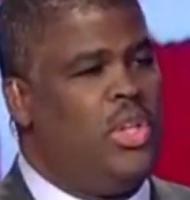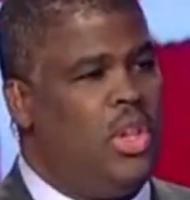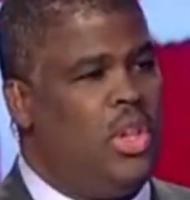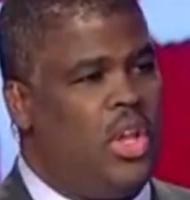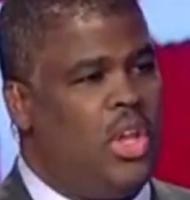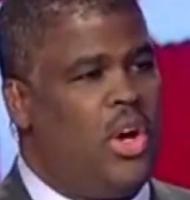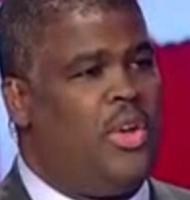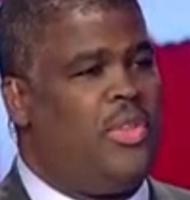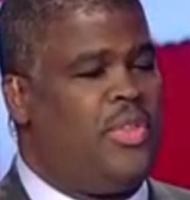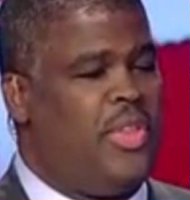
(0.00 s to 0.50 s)
when
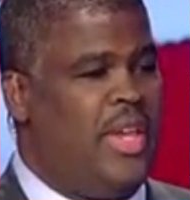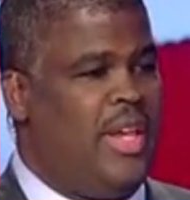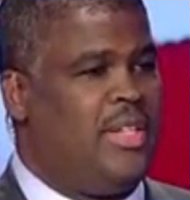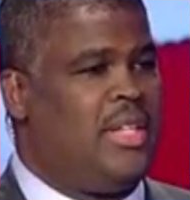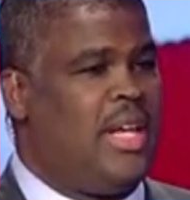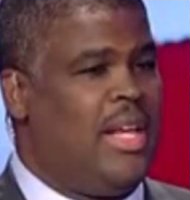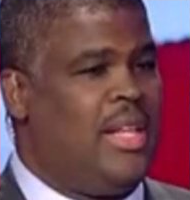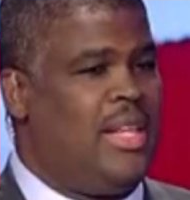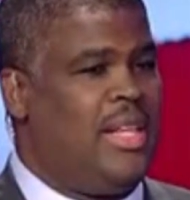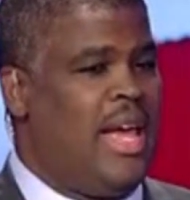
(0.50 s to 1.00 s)
you learn
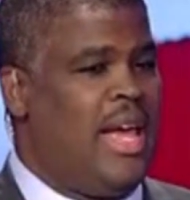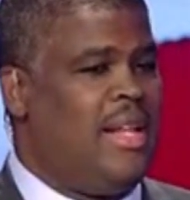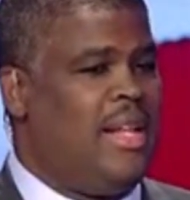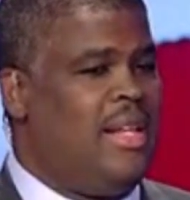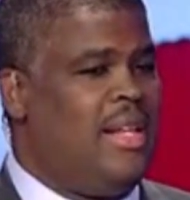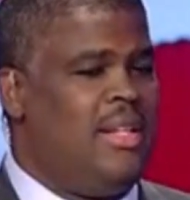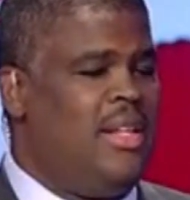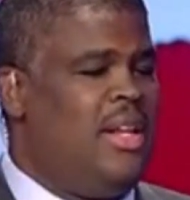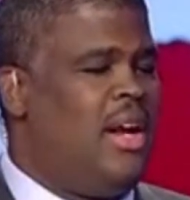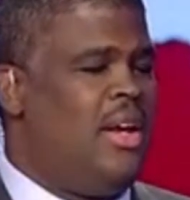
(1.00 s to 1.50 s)
things like
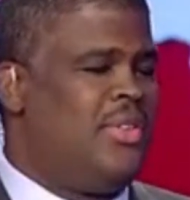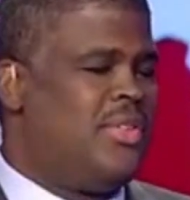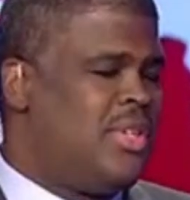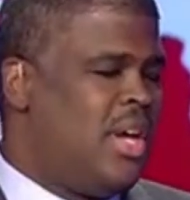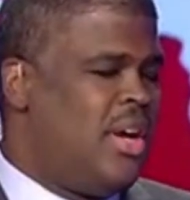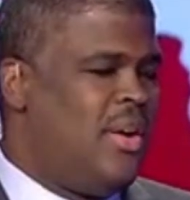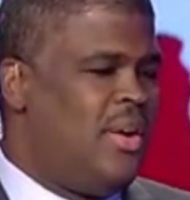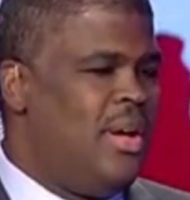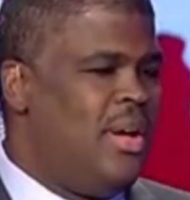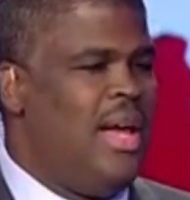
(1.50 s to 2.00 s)
that.
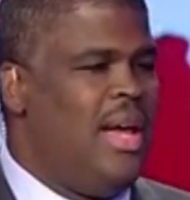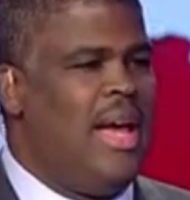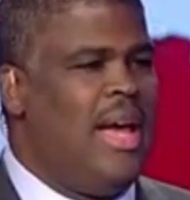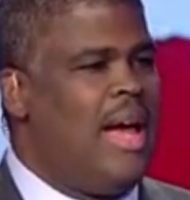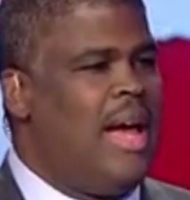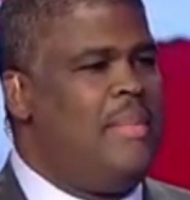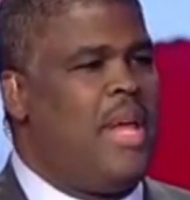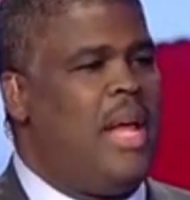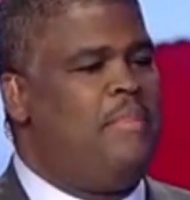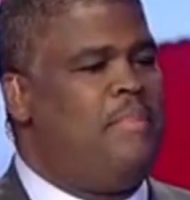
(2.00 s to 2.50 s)
And, so
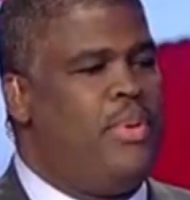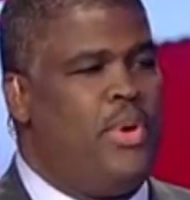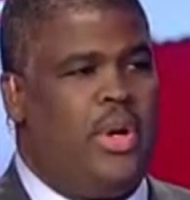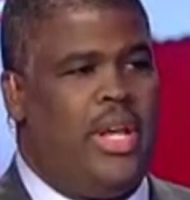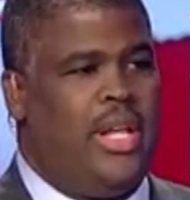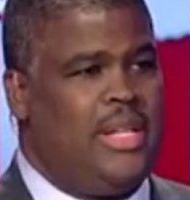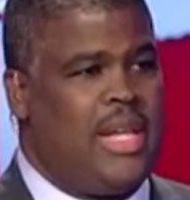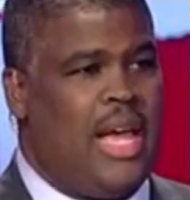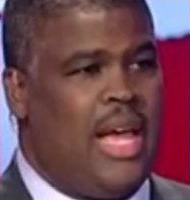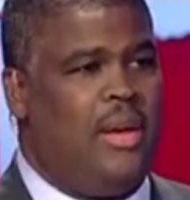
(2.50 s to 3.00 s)
I'm
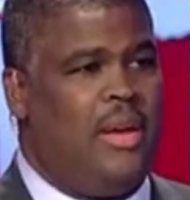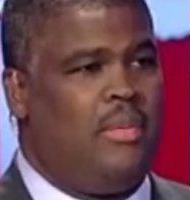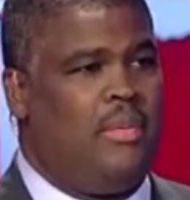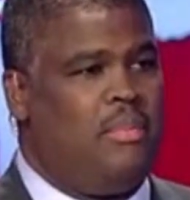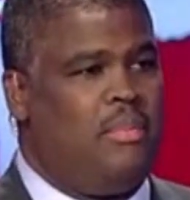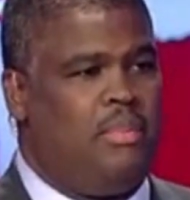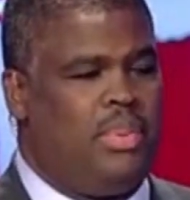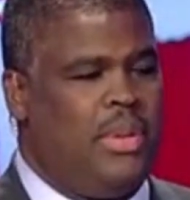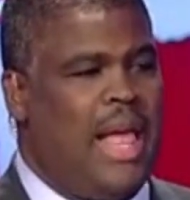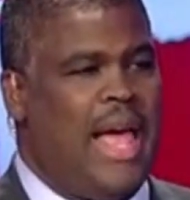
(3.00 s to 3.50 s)
not putting
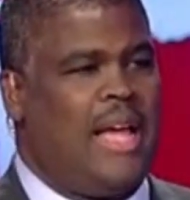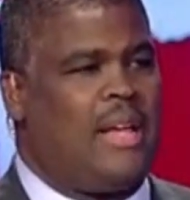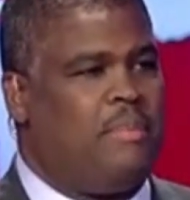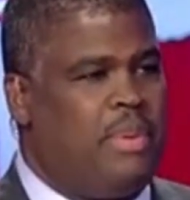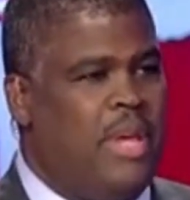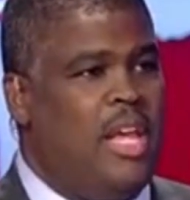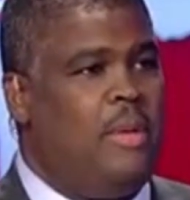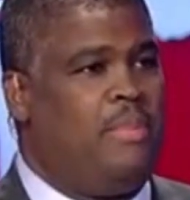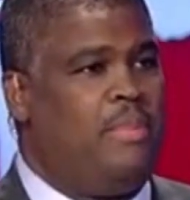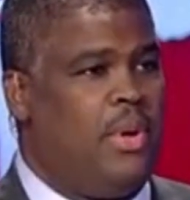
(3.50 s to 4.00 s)
down
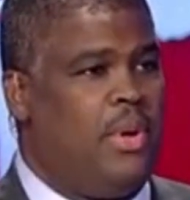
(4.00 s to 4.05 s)
black